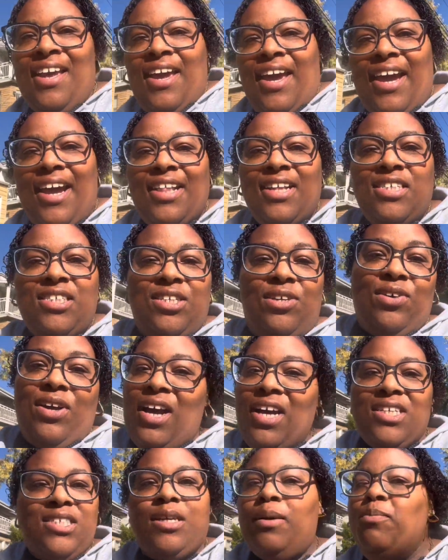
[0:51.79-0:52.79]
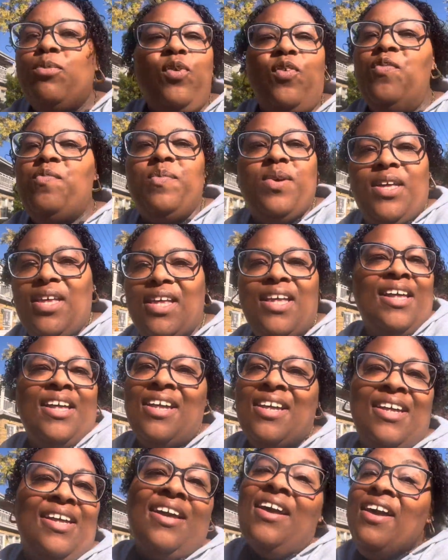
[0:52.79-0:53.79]
And it still got some movement.
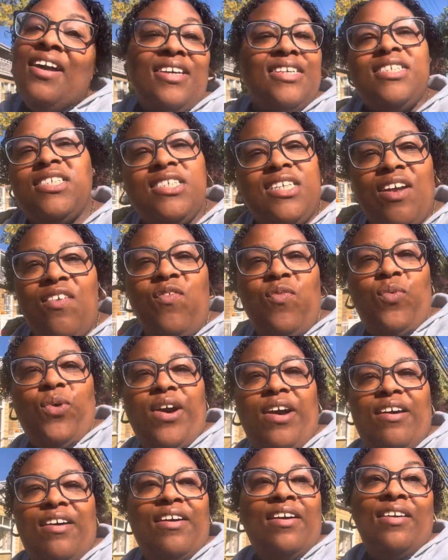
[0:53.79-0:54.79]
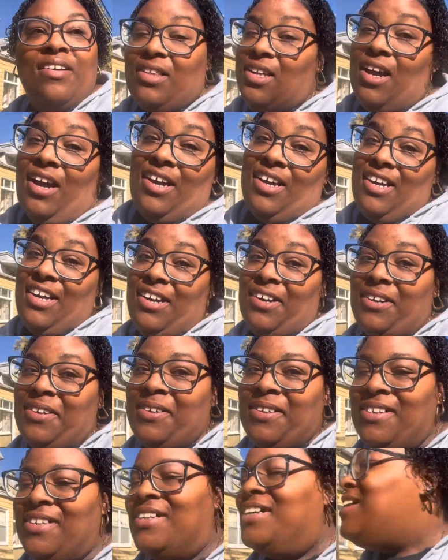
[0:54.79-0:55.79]
Stiff wear, not here.
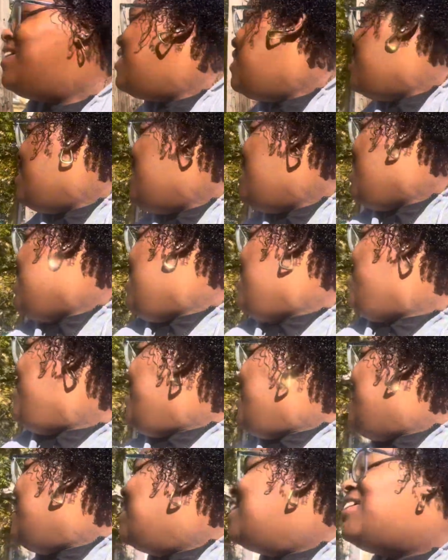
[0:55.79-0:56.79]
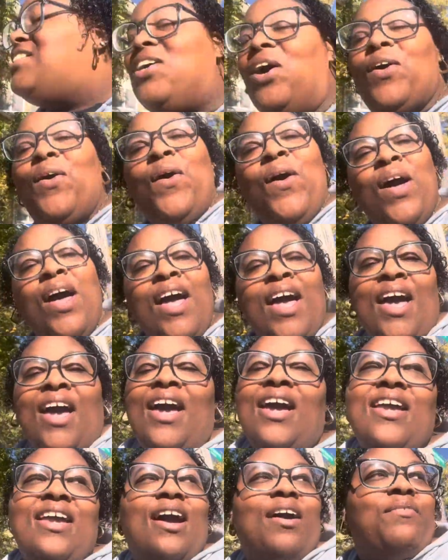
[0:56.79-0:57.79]
All right, so
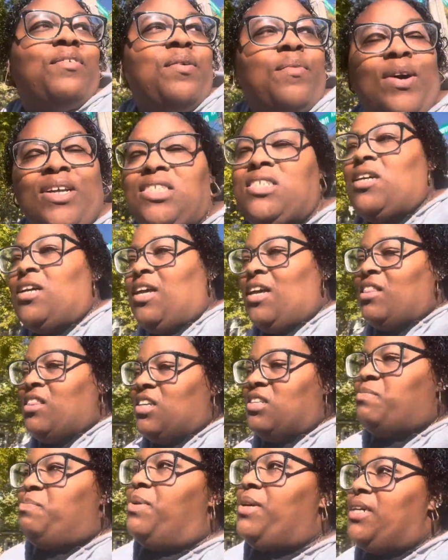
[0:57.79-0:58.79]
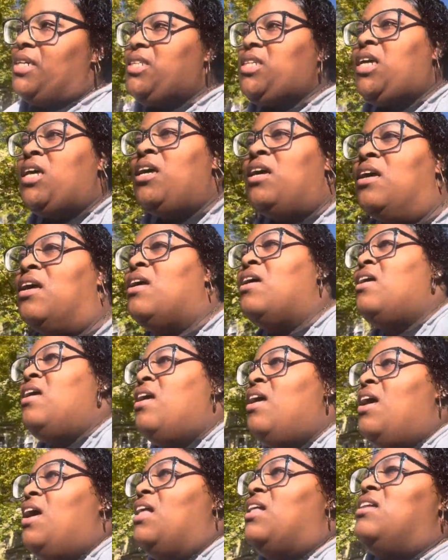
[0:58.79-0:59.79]
yeah, we want to get this bus
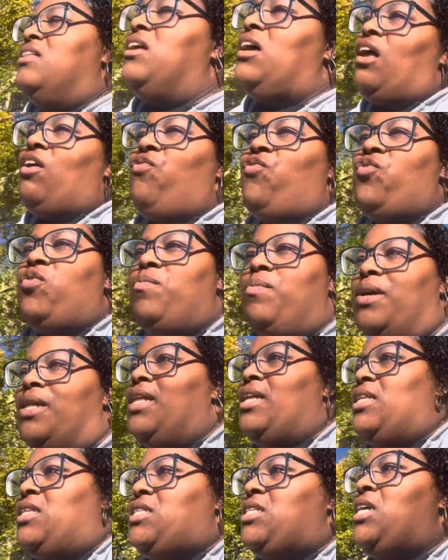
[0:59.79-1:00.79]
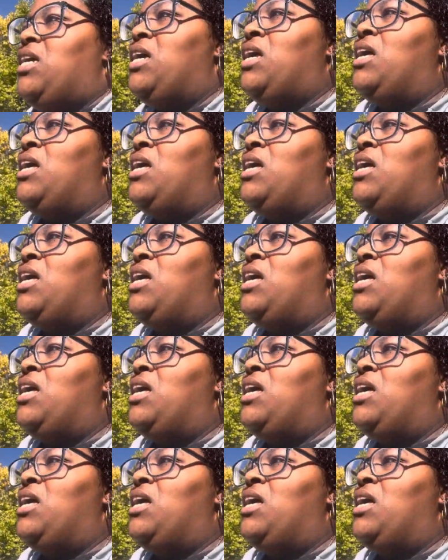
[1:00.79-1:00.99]
the next few minutes.